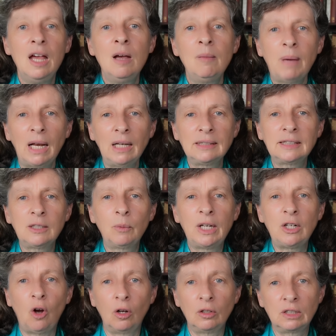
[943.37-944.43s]
Palliser
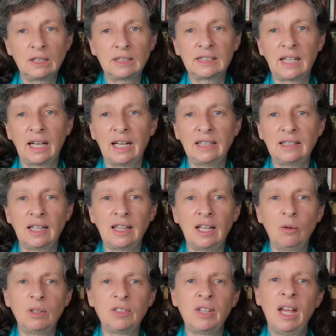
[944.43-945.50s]
went on to say that
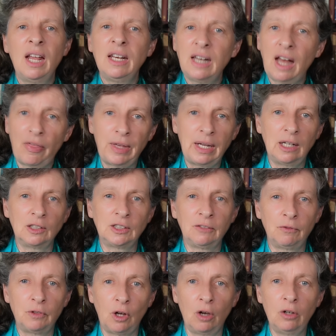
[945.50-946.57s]
there was nothing else
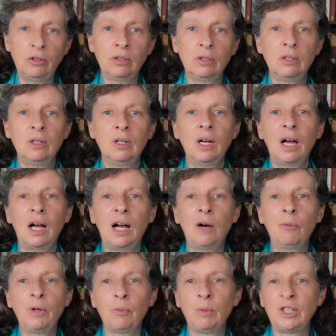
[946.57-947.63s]
of note
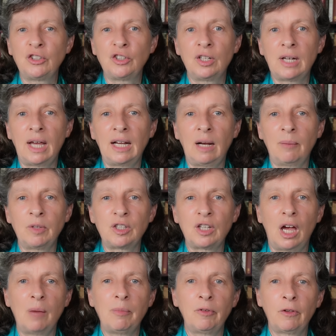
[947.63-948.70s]
with which to take up the
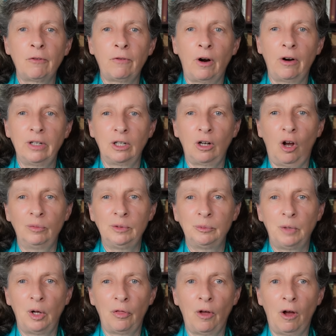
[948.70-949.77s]
time of the Foreign and
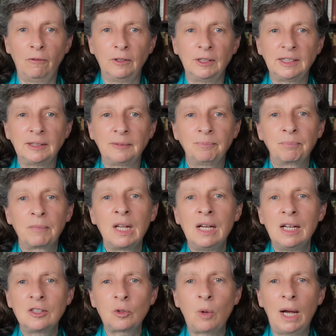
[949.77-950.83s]
Commonwealth Office.
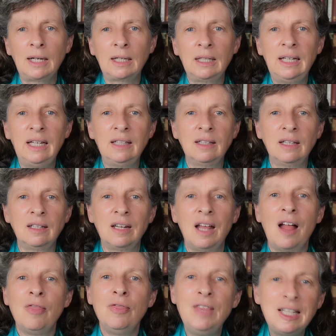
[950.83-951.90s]
It's quite clear that
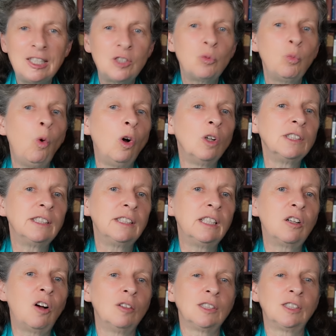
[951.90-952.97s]
this was the
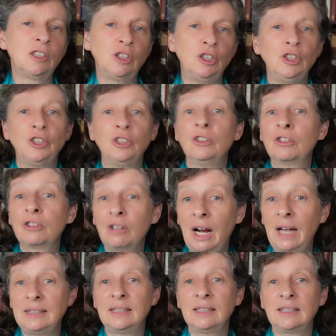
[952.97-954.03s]
constitutional
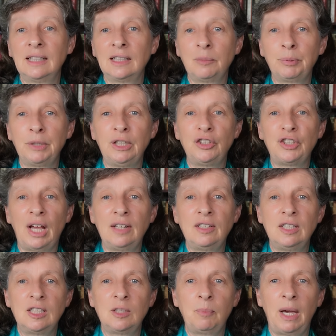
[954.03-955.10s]
crisis that the British
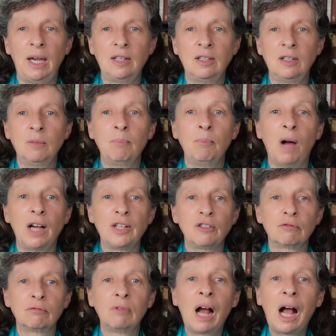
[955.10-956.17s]
anticipated might
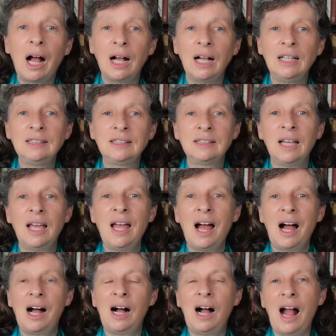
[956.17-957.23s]
arise,
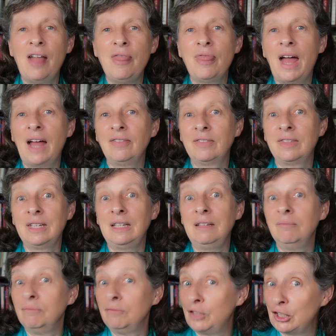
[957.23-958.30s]
and that the
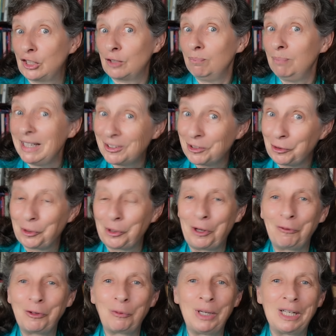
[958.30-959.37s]
dismissal
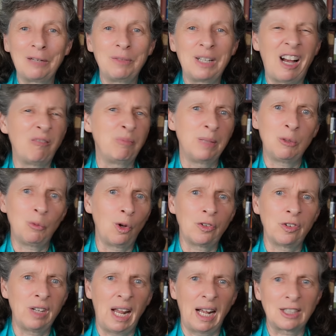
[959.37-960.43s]
of the Whitlam government
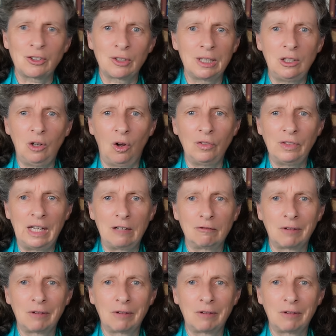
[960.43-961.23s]
wasn't actually on their